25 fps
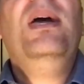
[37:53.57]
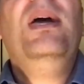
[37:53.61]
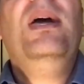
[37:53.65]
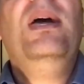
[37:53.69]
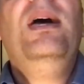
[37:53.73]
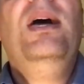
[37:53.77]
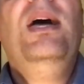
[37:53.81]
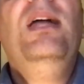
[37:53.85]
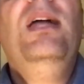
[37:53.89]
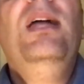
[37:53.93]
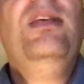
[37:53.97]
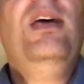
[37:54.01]

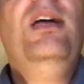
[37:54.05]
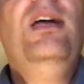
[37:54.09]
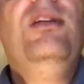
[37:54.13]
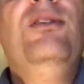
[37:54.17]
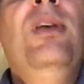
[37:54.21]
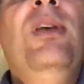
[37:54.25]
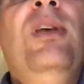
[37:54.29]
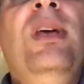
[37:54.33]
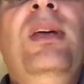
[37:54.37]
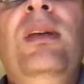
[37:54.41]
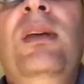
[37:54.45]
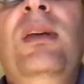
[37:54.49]
at, at,
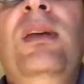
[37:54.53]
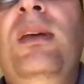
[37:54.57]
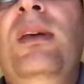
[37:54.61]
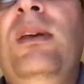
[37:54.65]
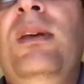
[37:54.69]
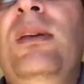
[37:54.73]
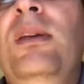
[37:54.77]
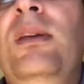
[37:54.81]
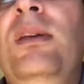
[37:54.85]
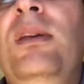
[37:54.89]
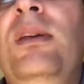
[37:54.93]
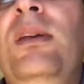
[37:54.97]
uh,
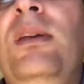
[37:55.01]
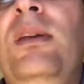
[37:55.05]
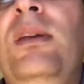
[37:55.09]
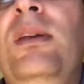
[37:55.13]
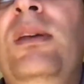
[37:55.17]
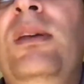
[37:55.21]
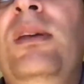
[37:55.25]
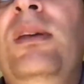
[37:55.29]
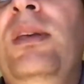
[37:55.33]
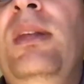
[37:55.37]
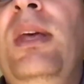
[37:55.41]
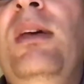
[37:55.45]

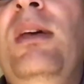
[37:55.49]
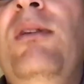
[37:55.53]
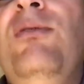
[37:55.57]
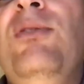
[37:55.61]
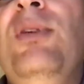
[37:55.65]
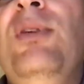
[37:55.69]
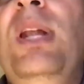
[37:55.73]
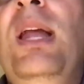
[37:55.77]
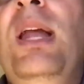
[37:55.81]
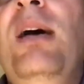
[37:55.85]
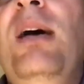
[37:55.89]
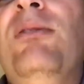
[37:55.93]
at,
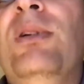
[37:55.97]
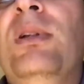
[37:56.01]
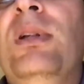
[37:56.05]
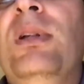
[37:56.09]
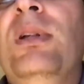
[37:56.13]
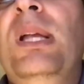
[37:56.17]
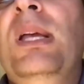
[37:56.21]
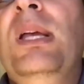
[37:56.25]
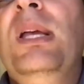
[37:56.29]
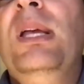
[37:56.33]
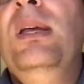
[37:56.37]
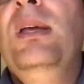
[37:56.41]
at every
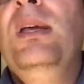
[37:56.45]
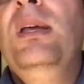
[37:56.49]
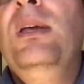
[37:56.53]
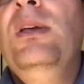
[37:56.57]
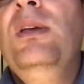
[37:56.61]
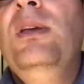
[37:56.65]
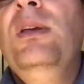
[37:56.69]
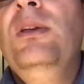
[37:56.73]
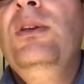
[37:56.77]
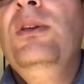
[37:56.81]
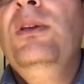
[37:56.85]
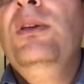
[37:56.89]
level.
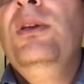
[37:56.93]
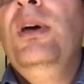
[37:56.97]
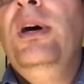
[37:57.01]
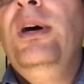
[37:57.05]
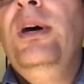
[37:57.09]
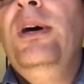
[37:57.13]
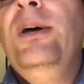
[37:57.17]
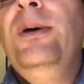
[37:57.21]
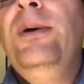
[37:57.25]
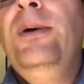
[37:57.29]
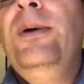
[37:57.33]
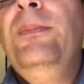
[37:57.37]

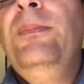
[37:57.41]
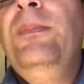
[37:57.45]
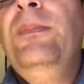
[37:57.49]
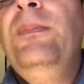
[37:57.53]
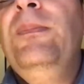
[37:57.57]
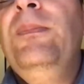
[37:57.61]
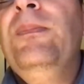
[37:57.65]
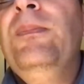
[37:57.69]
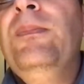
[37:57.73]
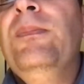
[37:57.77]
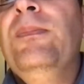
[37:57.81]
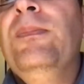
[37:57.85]

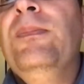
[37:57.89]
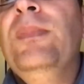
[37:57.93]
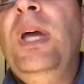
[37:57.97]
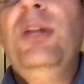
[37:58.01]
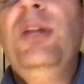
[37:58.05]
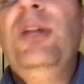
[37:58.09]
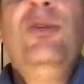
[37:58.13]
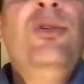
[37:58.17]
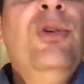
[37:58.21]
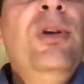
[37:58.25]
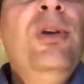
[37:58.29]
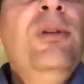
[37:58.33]
Um, I
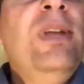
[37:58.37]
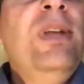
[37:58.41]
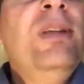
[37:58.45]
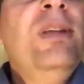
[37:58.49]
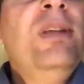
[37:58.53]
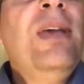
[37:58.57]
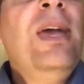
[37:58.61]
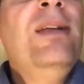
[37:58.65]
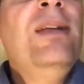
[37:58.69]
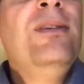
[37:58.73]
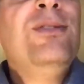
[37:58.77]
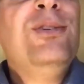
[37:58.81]
don't know if
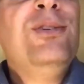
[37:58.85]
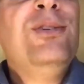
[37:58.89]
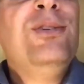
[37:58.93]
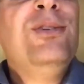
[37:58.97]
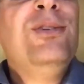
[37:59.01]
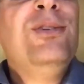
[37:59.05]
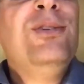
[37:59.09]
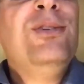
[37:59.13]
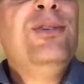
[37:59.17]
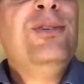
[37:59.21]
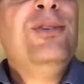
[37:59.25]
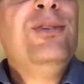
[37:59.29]
that answers
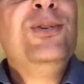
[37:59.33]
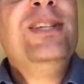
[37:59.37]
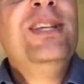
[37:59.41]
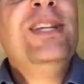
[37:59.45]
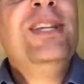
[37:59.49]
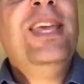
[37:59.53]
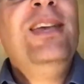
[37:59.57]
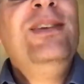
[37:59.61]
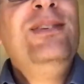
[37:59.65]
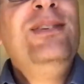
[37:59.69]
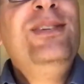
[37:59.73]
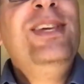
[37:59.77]
your
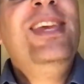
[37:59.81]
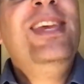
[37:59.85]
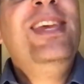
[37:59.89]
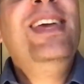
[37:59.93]
question,